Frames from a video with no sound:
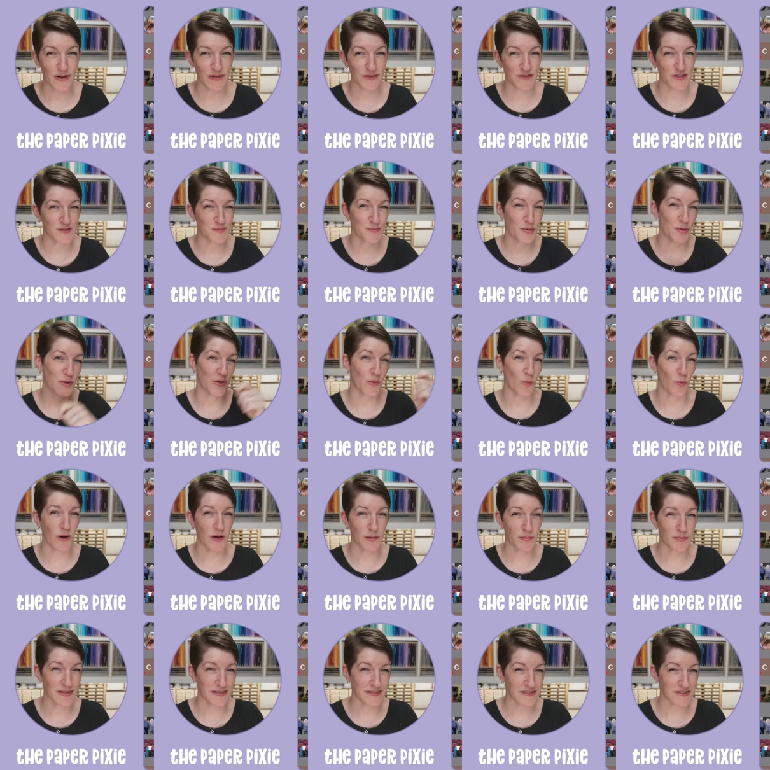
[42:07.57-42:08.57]
I'll just pull the
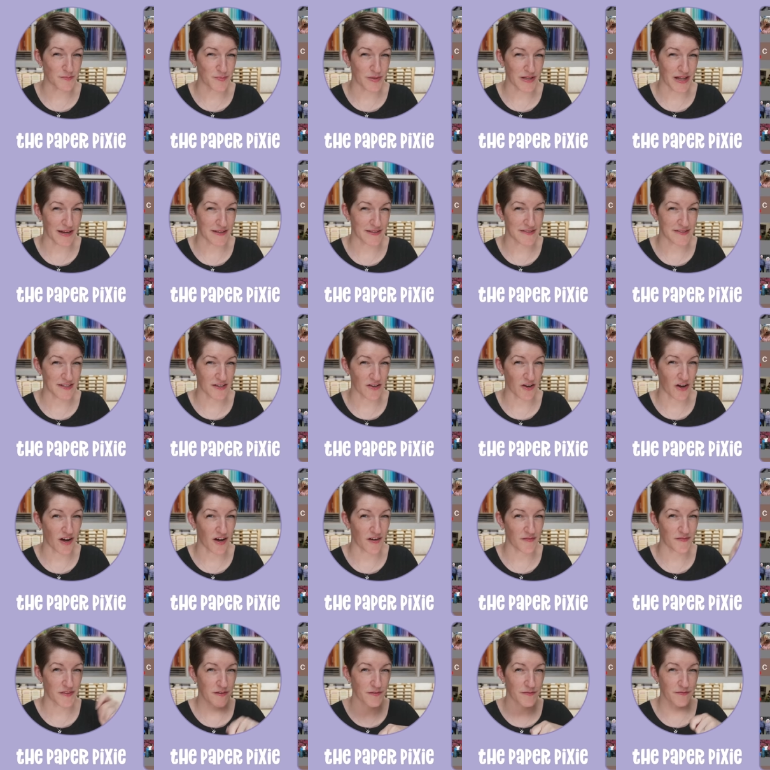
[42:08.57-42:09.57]
one piece of plastic
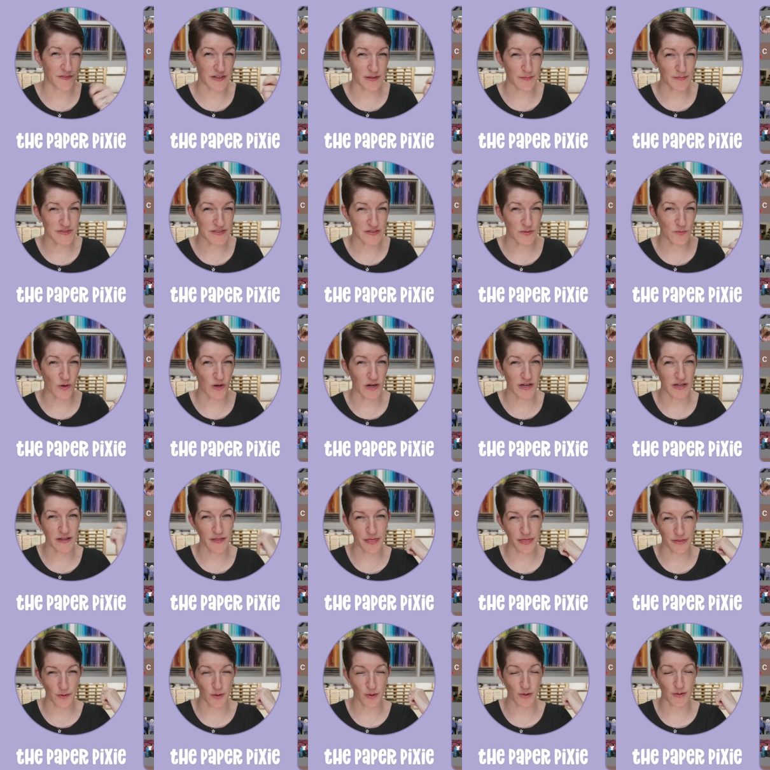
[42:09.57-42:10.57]
off, the flimsy one,
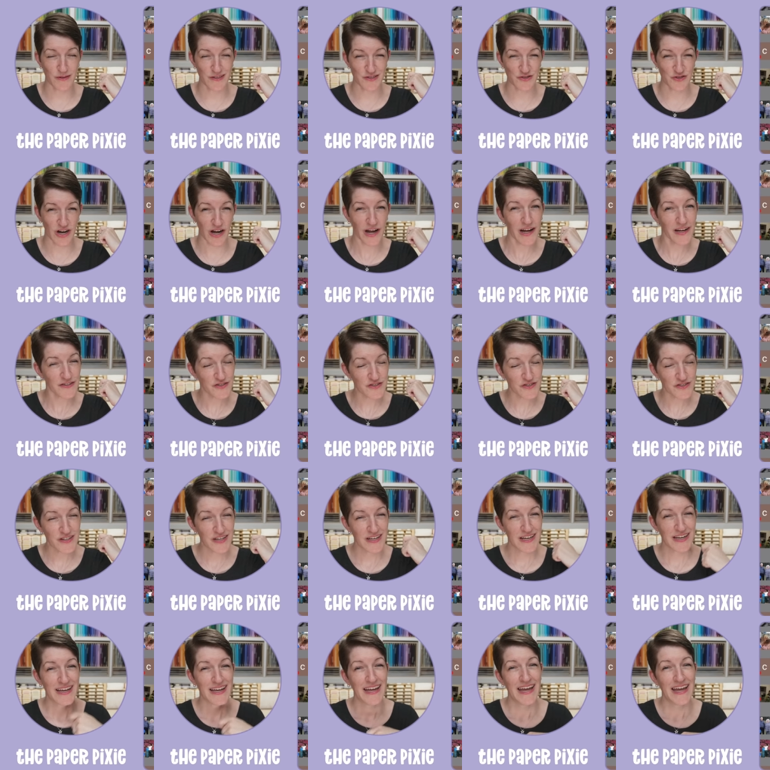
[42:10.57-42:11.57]
and throw it in the trash.